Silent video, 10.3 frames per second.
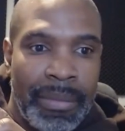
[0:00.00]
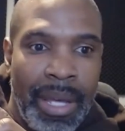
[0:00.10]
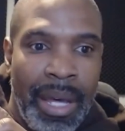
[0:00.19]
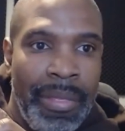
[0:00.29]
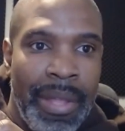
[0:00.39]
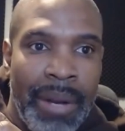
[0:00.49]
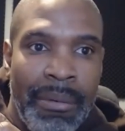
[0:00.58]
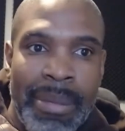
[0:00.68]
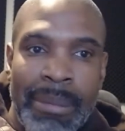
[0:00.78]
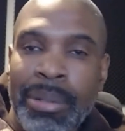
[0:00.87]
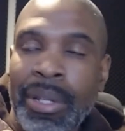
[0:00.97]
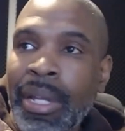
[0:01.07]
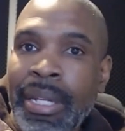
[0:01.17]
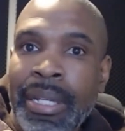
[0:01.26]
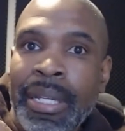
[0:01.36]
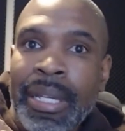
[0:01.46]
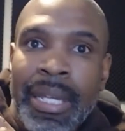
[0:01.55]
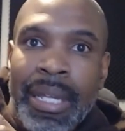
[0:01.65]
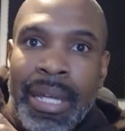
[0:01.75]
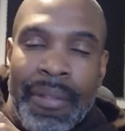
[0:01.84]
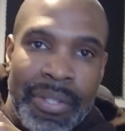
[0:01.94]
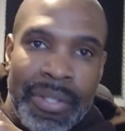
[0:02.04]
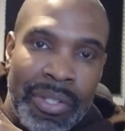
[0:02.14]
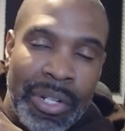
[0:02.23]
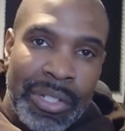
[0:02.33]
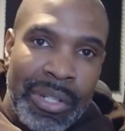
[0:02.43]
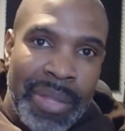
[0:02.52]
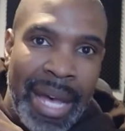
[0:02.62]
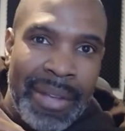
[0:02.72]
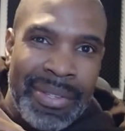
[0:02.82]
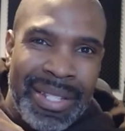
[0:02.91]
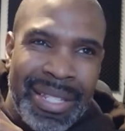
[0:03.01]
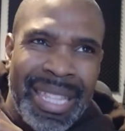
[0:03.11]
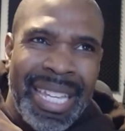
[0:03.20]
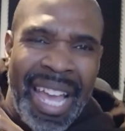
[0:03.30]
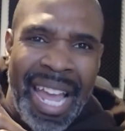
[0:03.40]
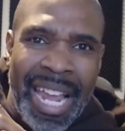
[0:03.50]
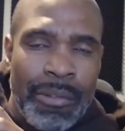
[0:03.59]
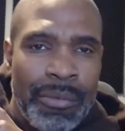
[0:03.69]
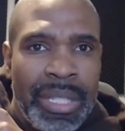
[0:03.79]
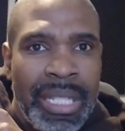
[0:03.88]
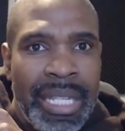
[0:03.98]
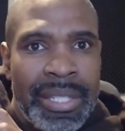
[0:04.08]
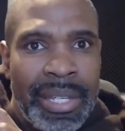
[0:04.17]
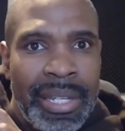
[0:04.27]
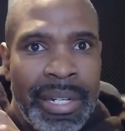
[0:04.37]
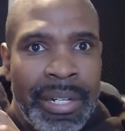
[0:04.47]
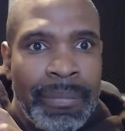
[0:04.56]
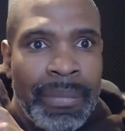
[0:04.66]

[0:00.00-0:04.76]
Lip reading: There Will Be Blood. This is their 2008 release here.